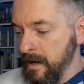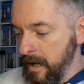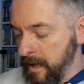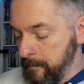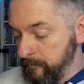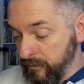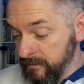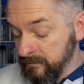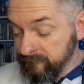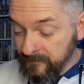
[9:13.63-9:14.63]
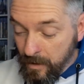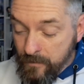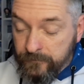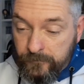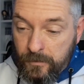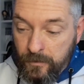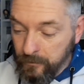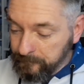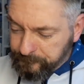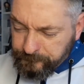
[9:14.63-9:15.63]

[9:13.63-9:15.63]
But overall,